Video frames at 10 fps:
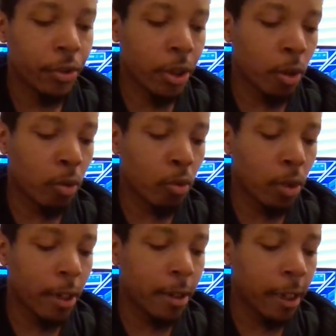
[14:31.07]

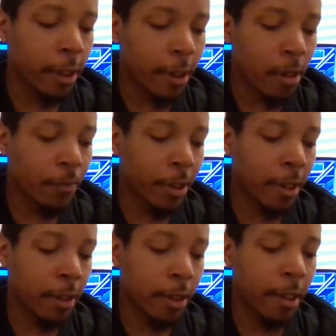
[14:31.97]
So Nina comes
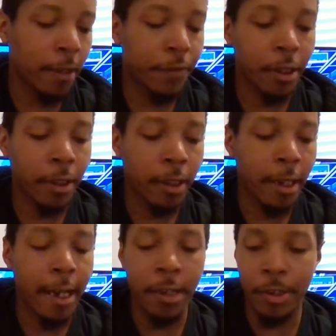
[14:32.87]
in to give
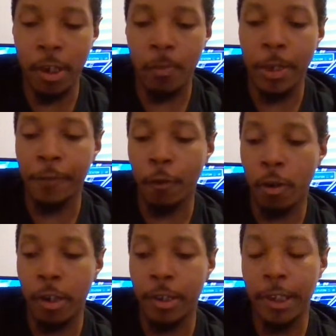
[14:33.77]
Sonny a heads up as
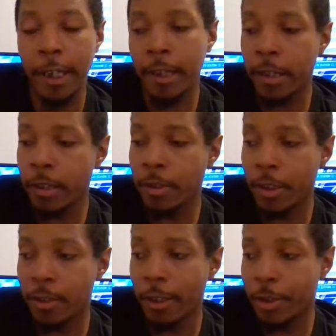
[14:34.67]
far as, hey,
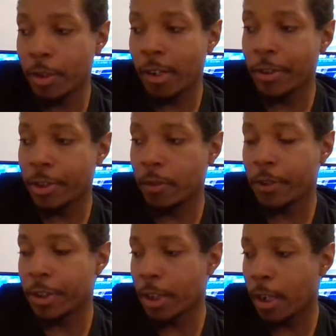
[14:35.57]
just to let you know I
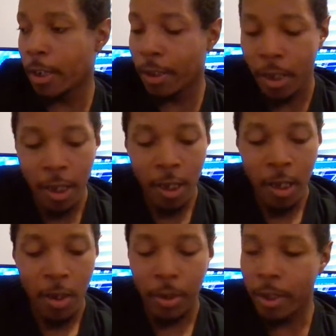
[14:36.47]
served your son,
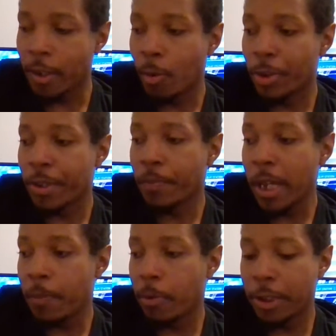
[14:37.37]
with some
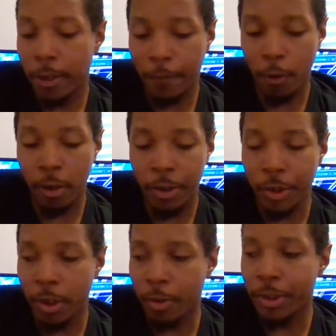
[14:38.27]
papers as far
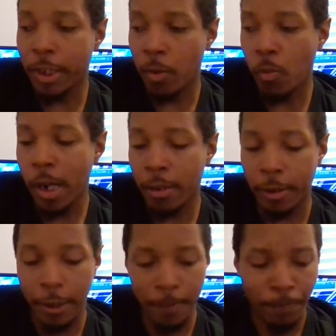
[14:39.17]
as, seeing
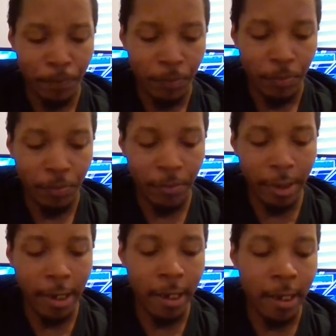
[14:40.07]
Wiley.
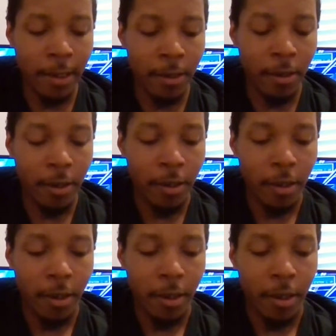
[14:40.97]
And
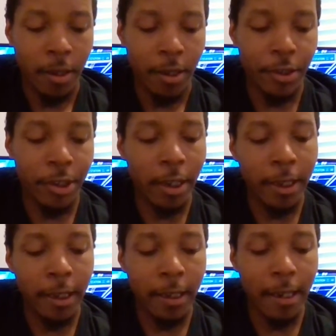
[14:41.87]

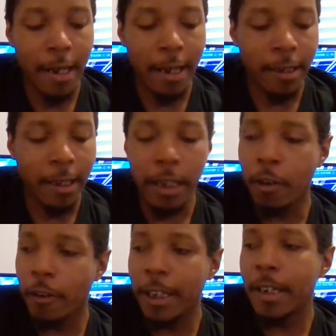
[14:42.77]
Sonny, I think
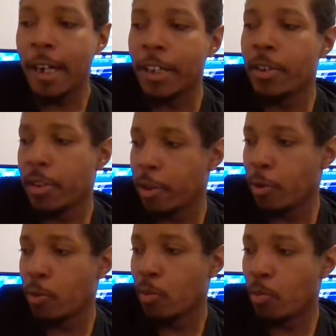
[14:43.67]
he already kind of
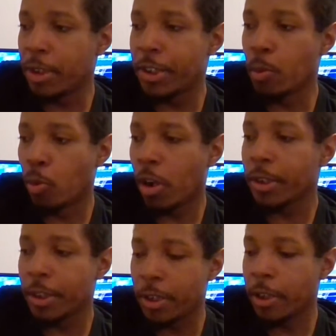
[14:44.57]
knew when she
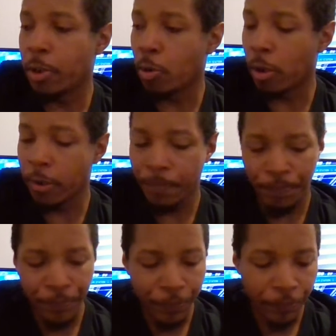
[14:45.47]
walked into the door.